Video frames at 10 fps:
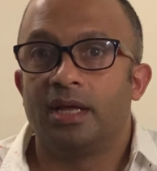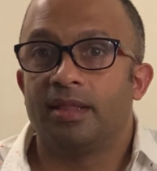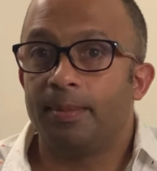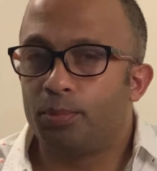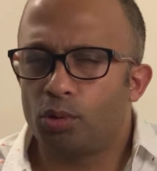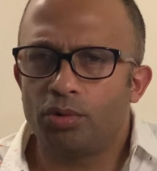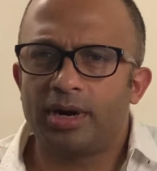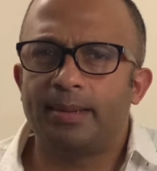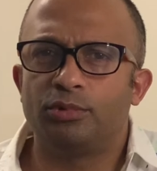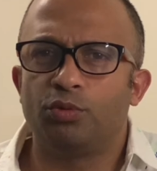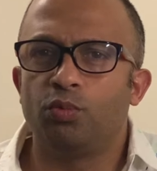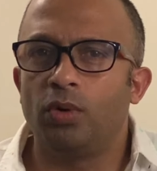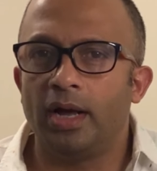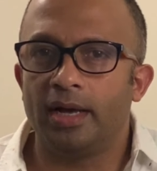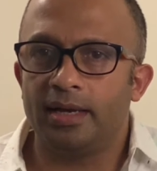They are programmed to
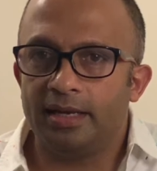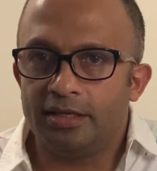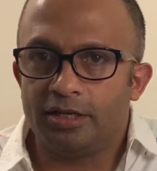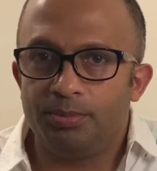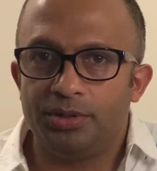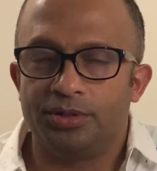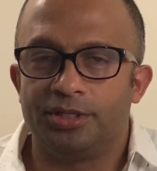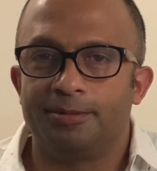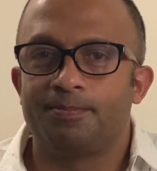work in community.